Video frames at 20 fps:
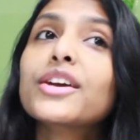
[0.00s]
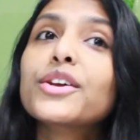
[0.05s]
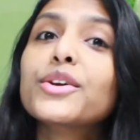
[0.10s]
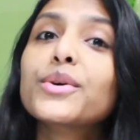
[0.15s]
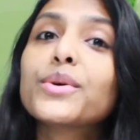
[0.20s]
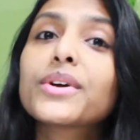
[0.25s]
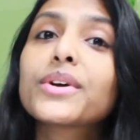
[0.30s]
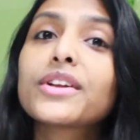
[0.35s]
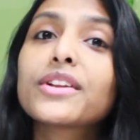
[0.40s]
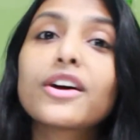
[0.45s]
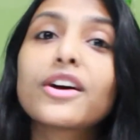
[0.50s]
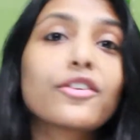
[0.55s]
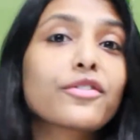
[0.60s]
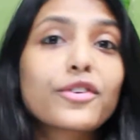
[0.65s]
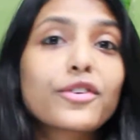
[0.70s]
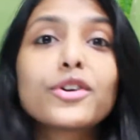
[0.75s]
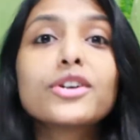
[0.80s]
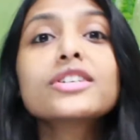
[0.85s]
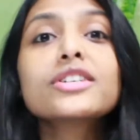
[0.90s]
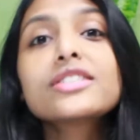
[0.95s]
You can,
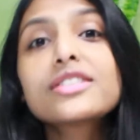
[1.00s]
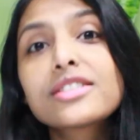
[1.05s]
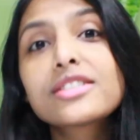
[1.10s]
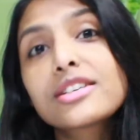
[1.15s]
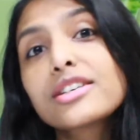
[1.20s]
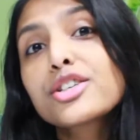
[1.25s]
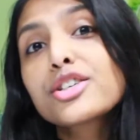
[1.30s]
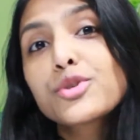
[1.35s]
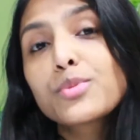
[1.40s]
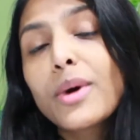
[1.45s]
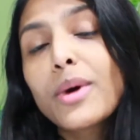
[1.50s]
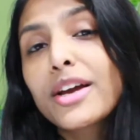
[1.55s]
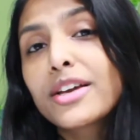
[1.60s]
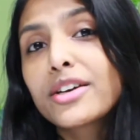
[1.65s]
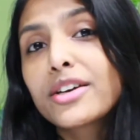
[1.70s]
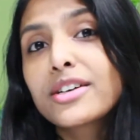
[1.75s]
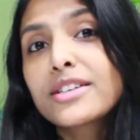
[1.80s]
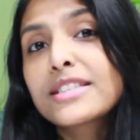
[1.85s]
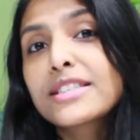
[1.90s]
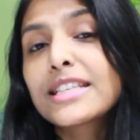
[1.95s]
of course, search by
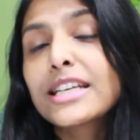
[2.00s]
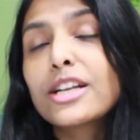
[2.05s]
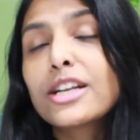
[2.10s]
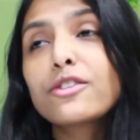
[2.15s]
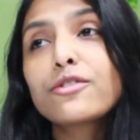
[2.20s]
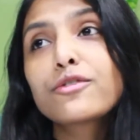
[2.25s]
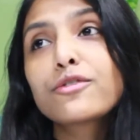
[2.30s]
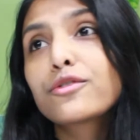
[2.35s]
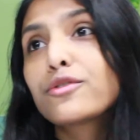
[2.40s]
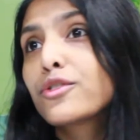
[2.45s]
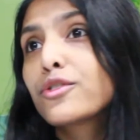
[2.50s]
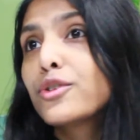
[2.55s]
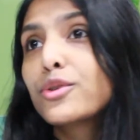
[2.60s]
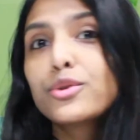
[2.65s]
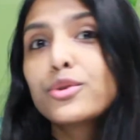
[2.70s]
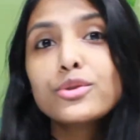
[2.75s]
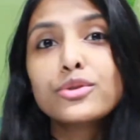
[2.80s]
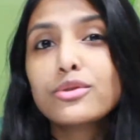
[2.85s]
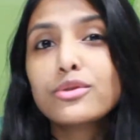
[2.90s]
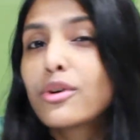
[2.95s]
yourself
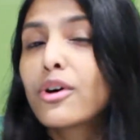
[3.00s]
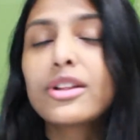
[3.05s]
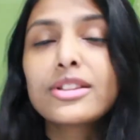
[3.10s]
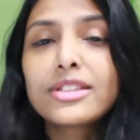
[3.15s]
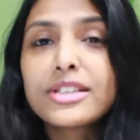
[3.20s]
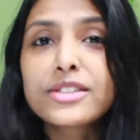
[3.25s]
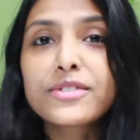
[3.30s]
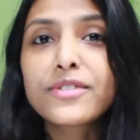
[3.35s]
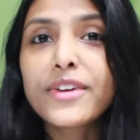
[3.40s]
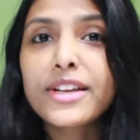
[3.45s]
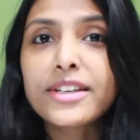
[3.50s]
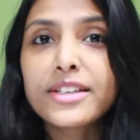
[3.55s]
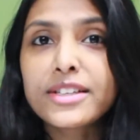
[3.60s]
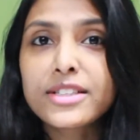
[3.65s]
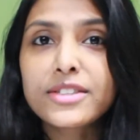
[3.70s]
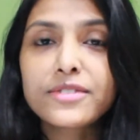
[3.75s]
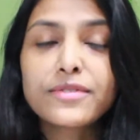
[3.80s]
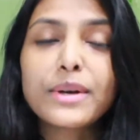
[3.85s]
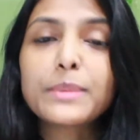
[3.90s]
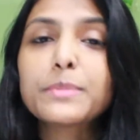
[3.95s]
through all these
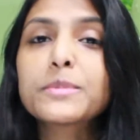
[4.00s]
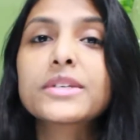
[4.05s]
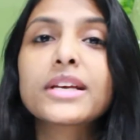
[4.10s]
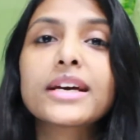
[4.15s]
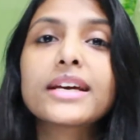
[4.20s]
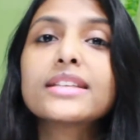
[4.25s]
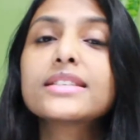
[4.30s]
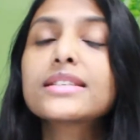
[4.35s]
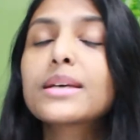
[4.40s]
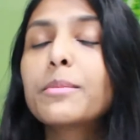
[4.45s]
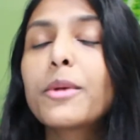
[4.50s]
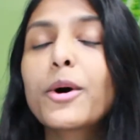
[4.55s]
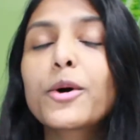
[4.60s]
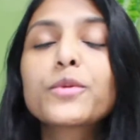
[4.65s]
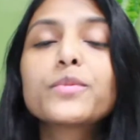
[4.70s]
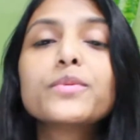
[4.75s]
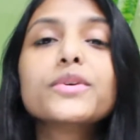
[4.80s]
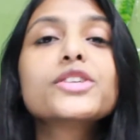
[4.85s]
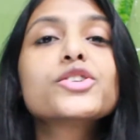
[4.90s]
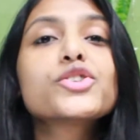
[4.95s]
various websites
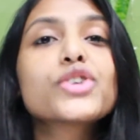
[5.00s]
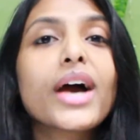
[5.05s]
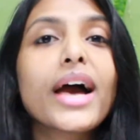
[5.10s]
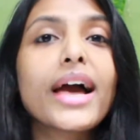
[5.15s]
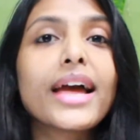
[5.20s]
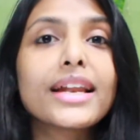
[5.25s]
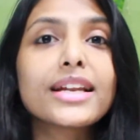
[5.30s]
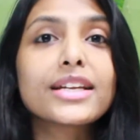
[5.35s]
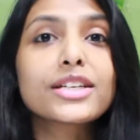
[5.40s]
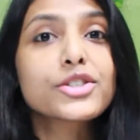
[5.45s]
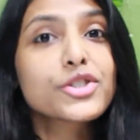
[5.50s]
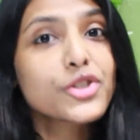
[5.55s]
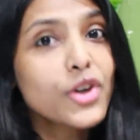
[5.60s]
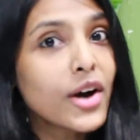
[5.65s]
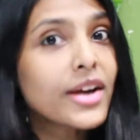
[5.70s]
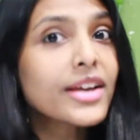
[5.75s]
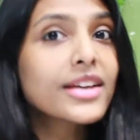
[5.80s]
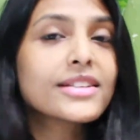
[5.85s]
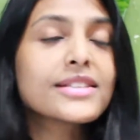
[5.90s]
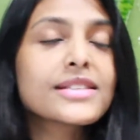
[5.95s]
about which I'll
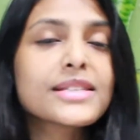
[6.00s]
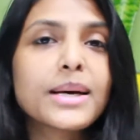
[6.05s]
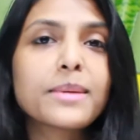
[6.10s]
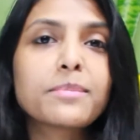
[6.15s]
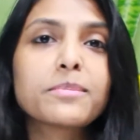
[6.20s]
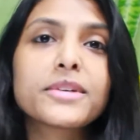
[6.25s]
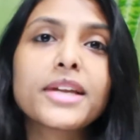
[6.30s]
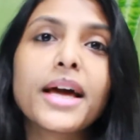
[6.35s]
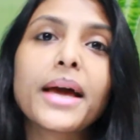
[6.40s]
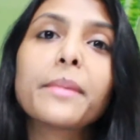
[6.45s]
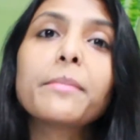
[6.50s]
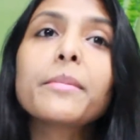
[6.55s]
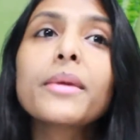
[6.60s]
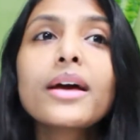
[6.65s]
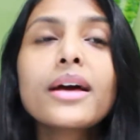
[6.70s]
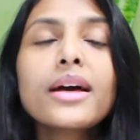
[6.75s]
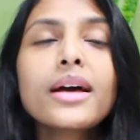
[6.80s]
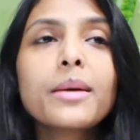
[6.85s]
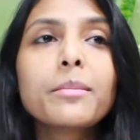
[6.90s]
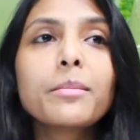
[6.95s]
talk in some time,
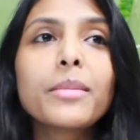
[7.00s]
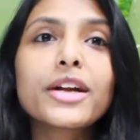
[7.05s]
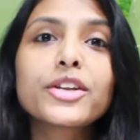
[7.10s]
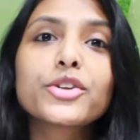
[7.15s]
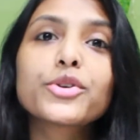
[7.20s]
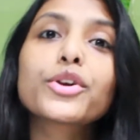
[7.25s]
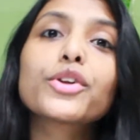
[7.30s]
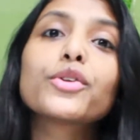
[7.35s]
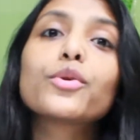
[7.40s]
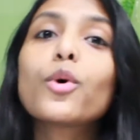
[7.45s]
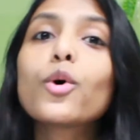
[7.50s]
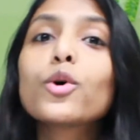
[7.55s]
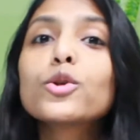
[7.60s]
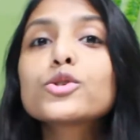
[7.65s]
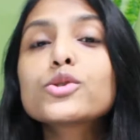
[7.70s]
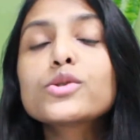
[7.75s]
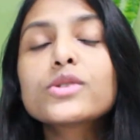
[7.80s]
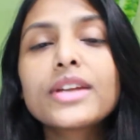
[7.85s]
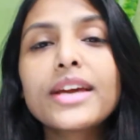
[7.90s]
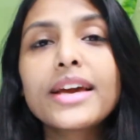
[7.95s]
but you can
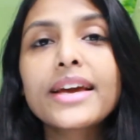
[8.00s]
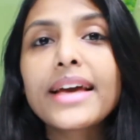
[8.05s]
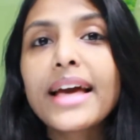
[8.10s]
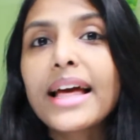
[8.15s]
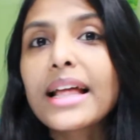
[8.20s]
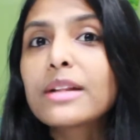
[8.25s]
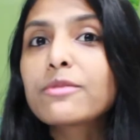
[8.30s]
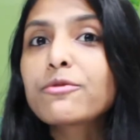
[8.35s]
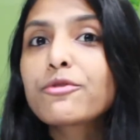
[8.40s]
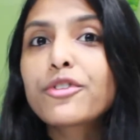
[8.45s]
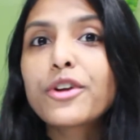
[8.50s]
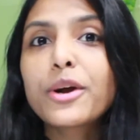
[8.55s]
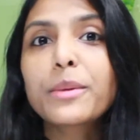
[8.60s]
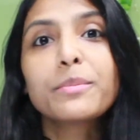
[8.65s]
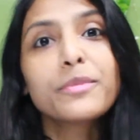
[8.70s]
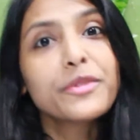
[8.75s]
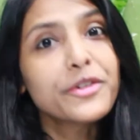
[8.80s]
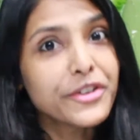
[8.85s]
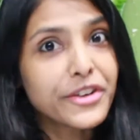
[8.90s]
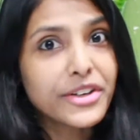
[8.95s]
also take help
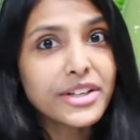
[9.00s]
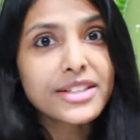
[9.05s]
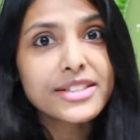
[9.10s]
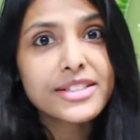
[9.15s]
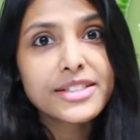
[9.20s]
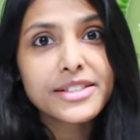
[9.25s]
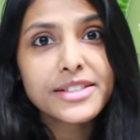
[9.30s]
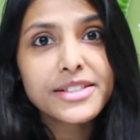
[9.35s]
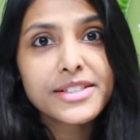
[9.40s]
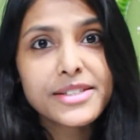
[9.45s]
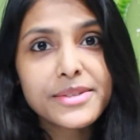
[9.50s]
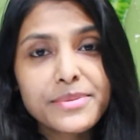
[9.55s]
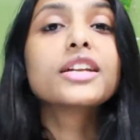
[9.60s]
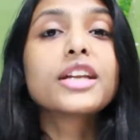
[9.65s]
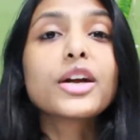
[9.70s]
from realtors.